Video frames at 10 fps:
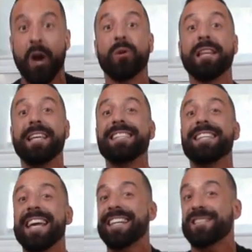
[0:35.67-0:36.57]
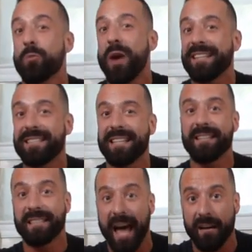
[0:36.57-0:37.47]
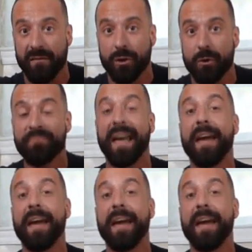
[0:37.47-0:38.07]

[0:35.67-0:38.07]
releasing its waste inside of you,